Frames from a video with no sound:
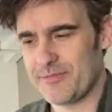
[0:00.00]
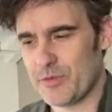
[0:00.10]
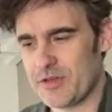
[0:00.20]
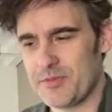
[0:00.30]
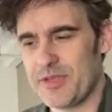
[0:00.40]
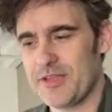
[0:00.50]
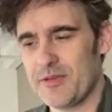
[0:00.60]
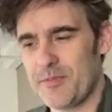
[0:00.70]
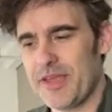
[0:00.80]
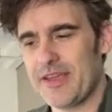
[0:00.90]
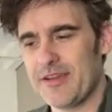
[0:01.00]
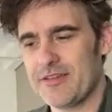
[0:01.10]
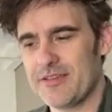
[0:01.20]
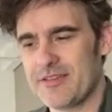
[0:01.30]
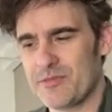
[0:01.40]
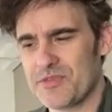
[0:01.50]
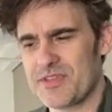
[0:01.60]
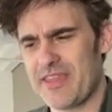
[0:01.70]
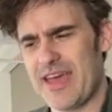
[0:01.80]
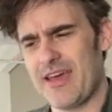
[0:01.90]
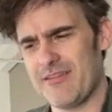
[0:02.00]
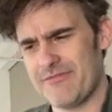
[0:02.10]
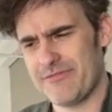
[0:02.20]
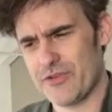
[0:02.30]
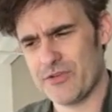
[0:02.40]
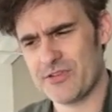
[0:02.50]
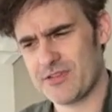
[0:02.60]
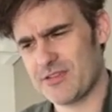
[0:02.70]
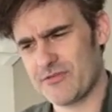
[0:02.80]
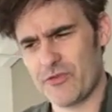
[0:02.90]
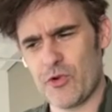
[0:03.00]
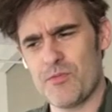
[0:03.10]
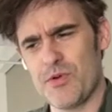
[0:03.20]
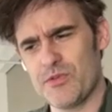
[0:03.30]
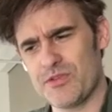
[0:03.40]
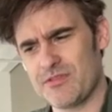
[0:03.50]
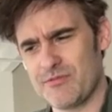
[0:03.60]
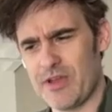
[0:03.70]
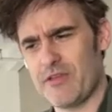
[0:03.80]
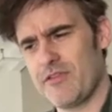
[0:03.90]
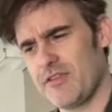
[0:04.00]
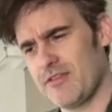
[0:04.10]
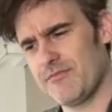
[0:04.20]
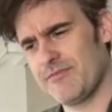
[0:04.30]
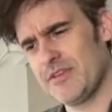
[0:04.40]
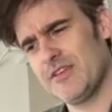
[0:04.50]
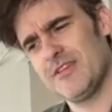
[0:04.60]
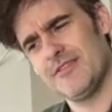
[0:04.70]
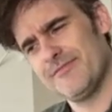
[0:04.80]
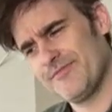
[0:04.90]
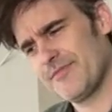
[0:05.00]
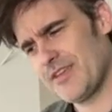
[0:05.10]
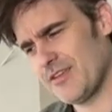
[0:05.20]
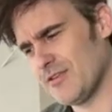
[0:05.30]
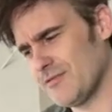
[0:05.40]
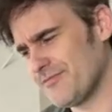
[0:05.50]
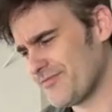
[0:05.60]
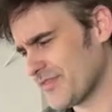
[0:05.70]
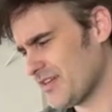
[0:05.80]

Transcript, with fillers: wanting to be in a band, was that first and foremost, rather than, you know,